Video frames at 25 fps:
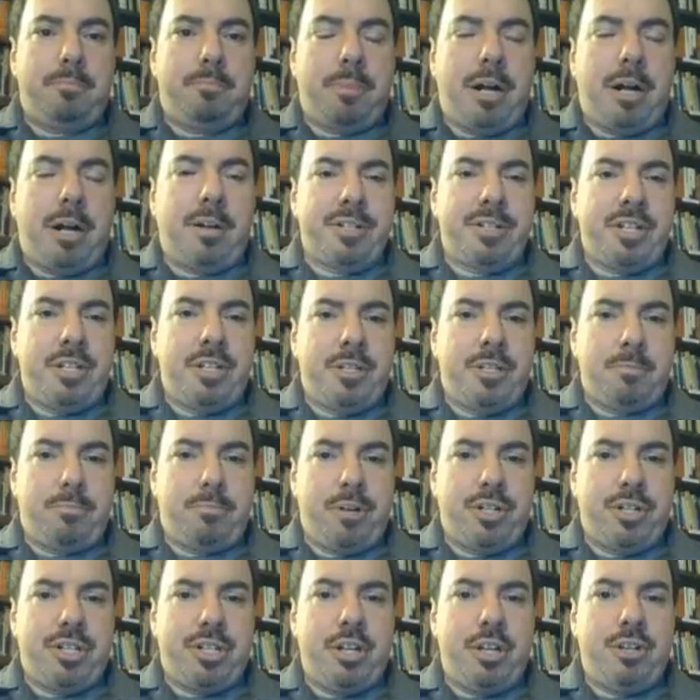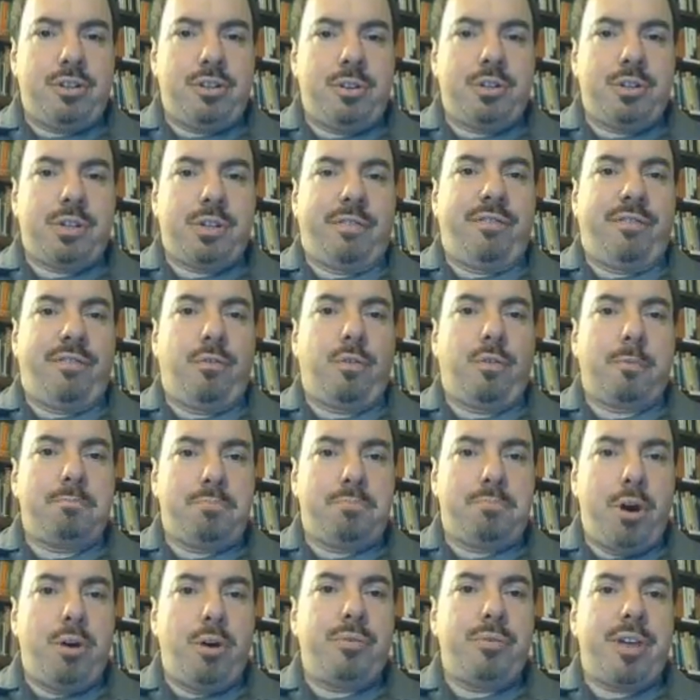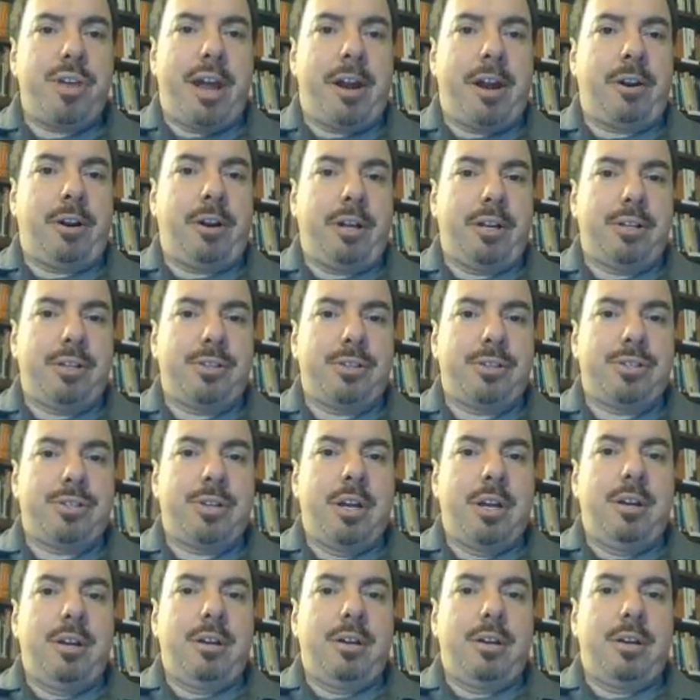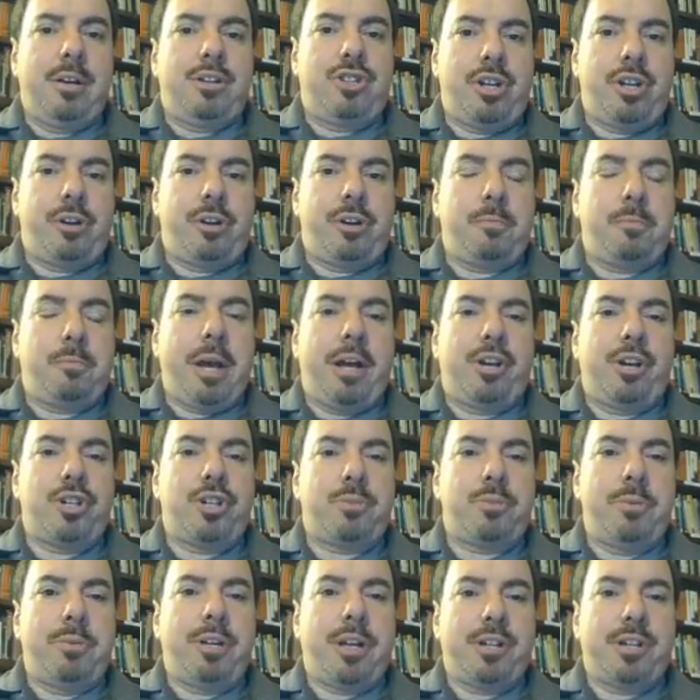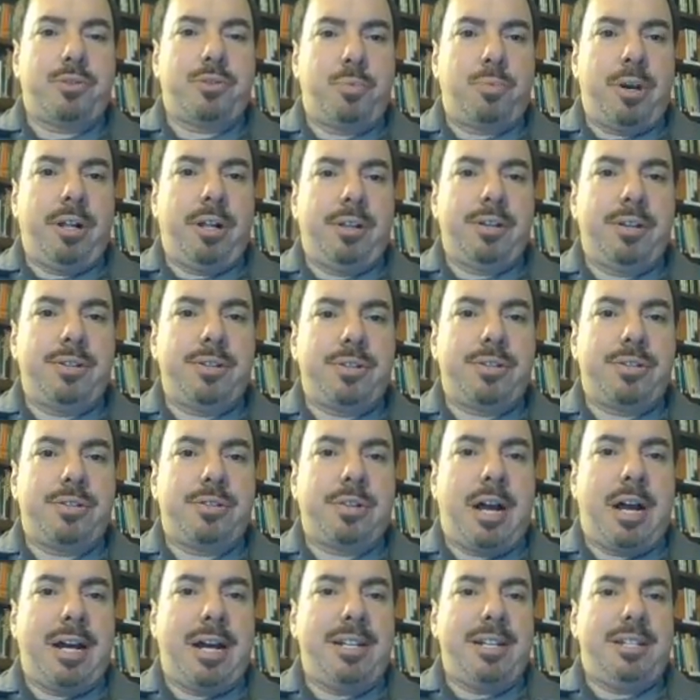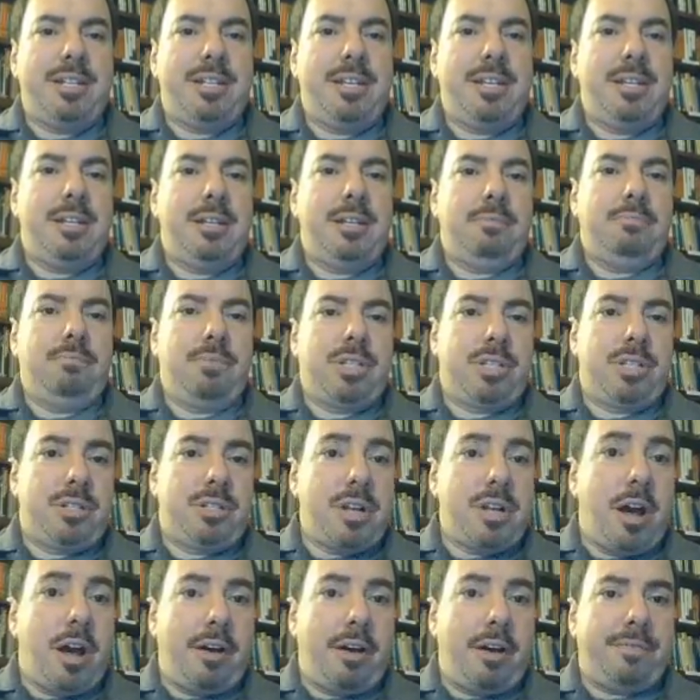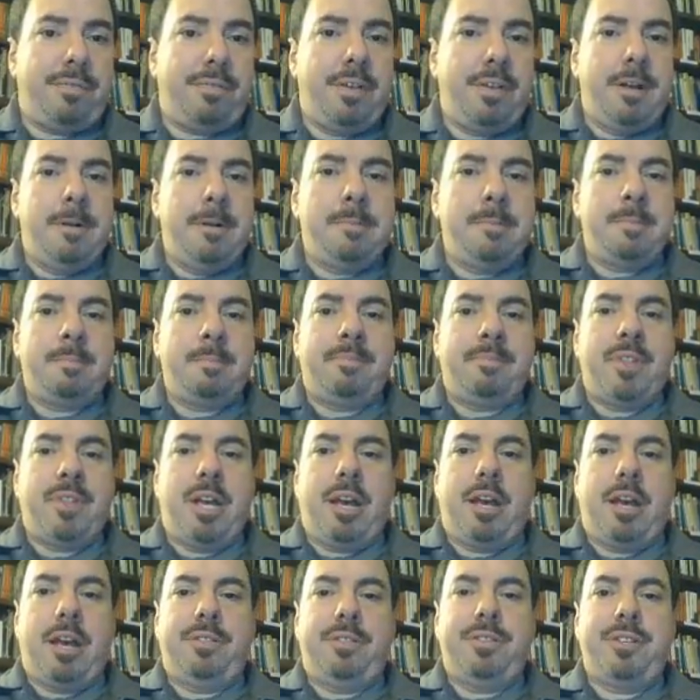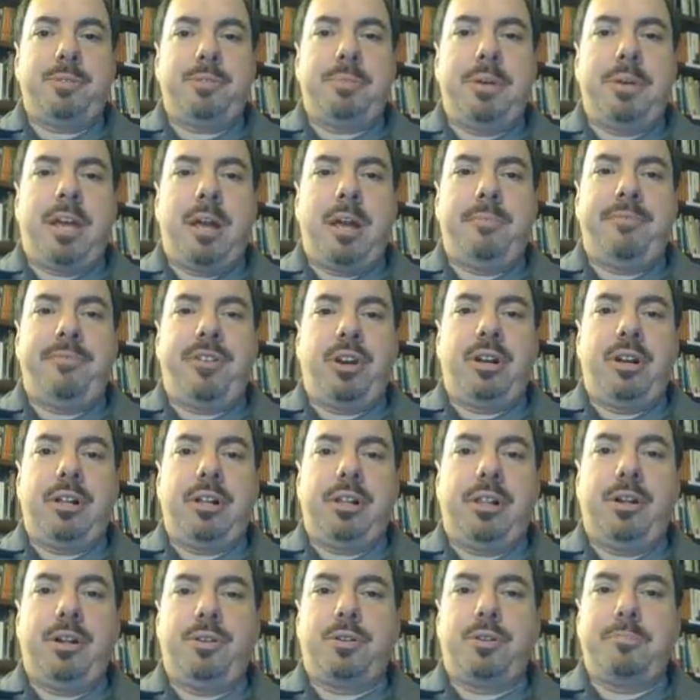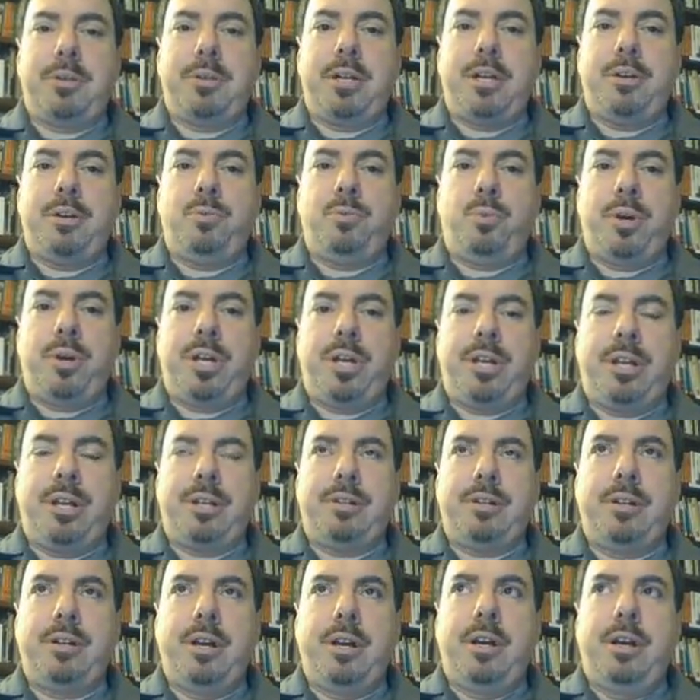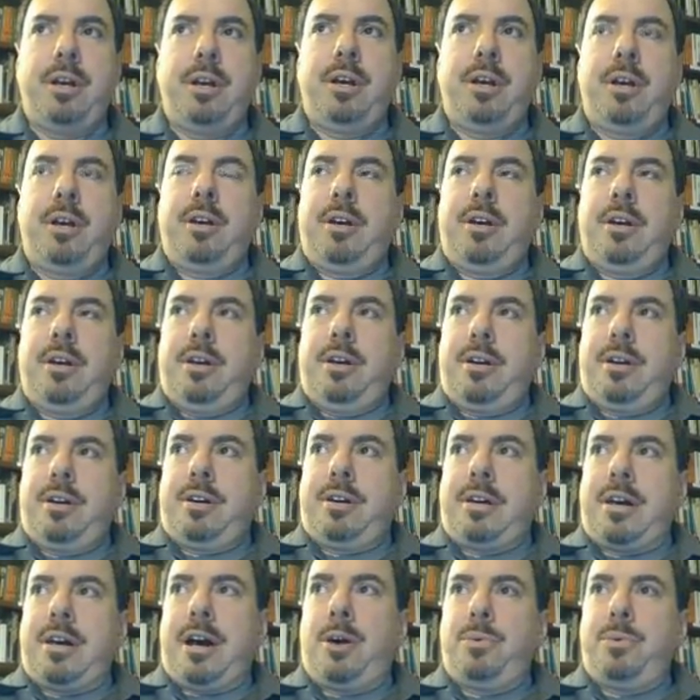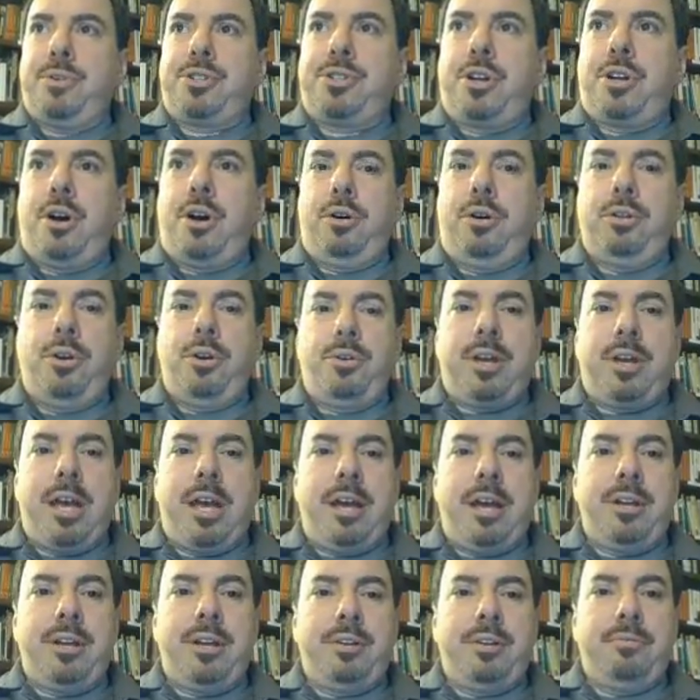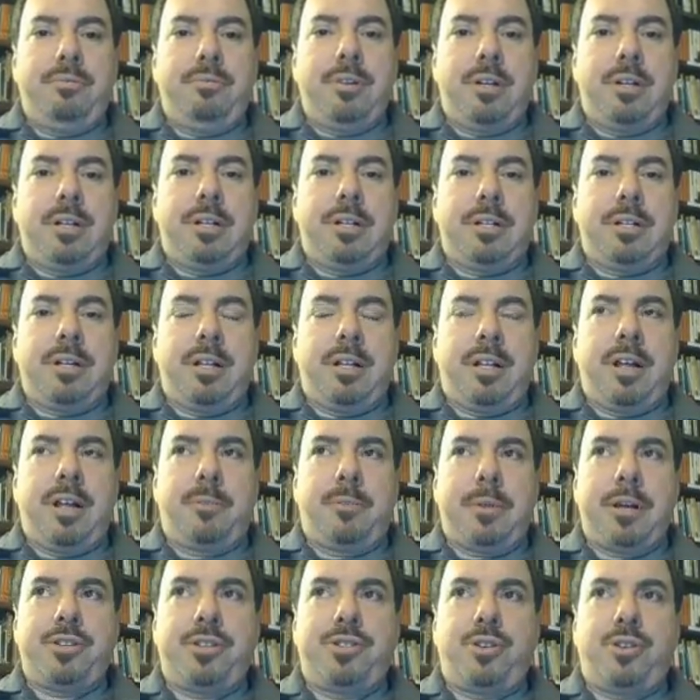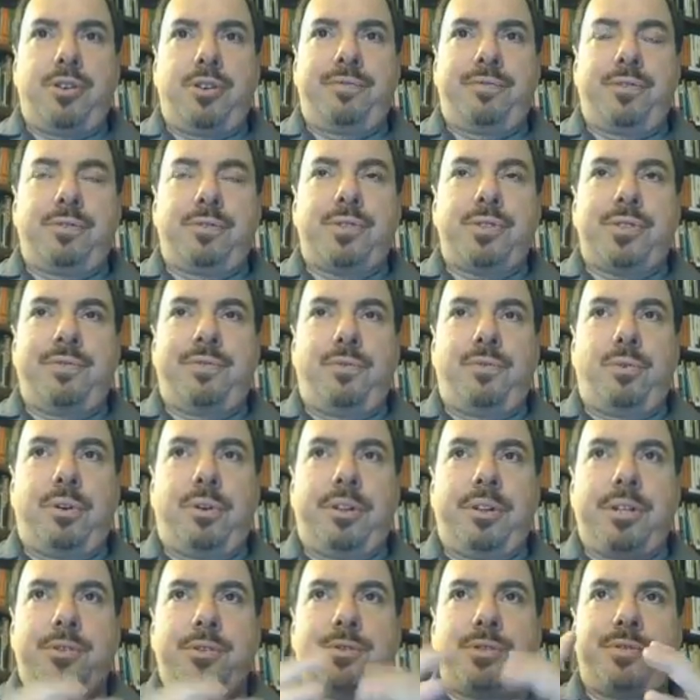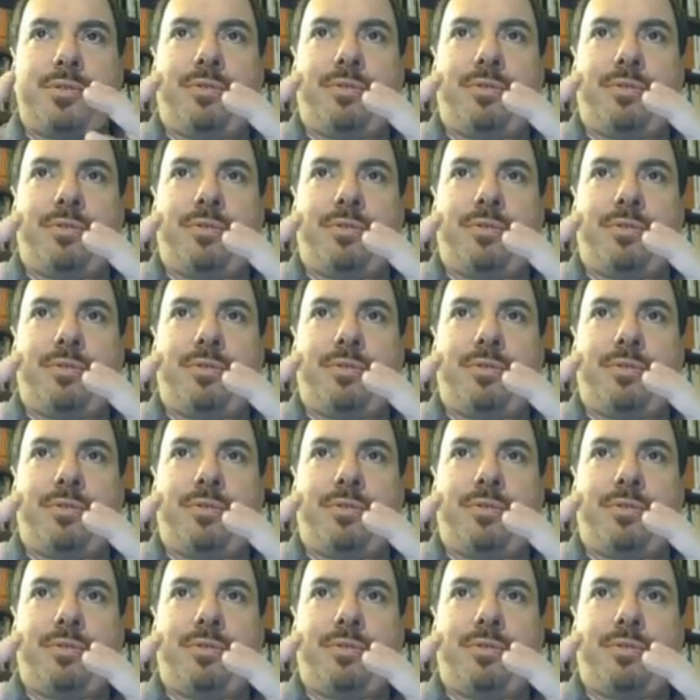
policies and procedures for both areas, general management as well as IT stuff. And this became very clear to me when I was co-locating a lot of my servers this is